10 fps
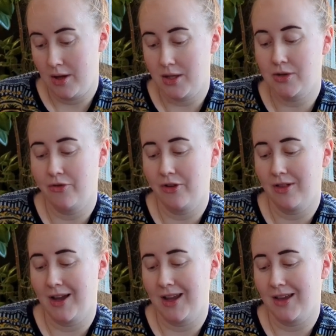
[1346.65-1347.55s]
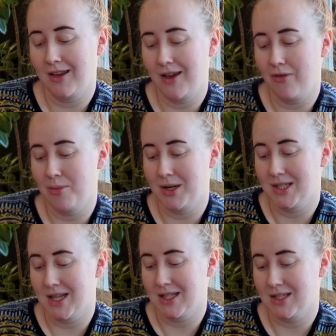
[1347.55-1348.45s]
and to feel like everybody
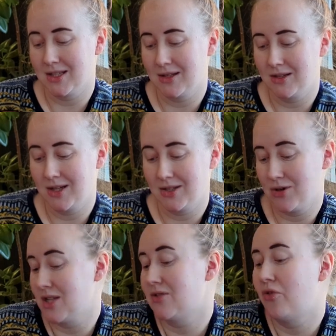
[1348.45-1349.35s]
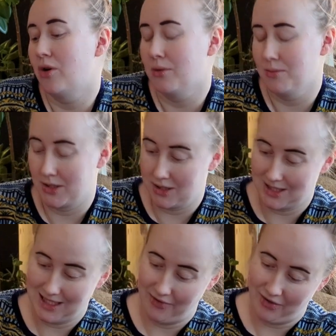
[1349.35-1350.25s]
says it transforms, to
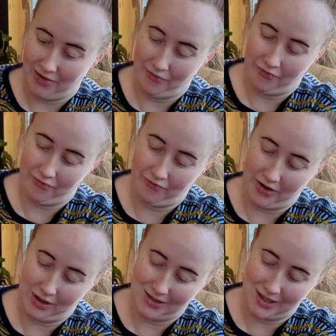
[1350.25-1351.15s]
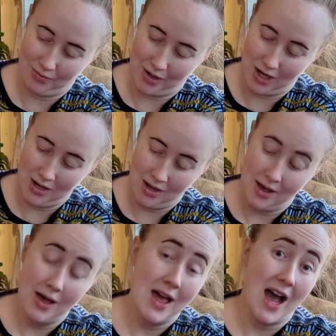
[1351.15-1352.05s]
see if I felt the same way.
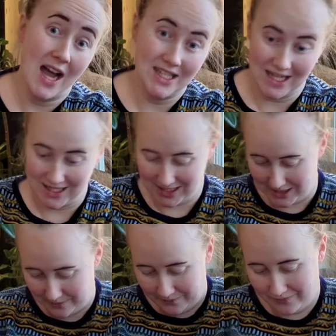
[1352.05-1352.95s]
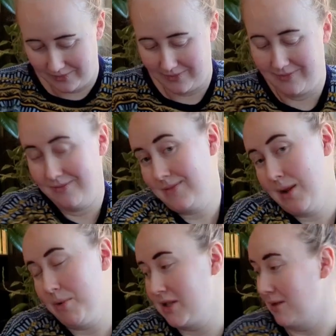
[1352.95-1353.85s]
I didn't,
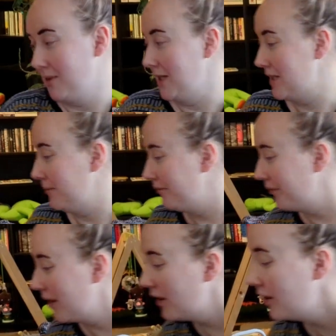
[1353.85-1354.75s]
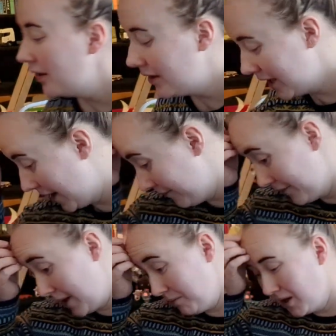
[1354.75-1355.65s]
because I'm lazy. Yeah,
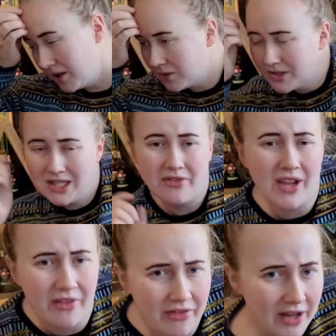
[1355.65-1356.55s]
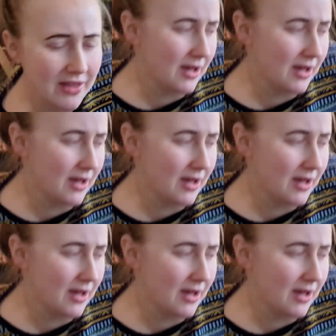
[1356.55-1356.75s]
I'm gonna go see if I can find the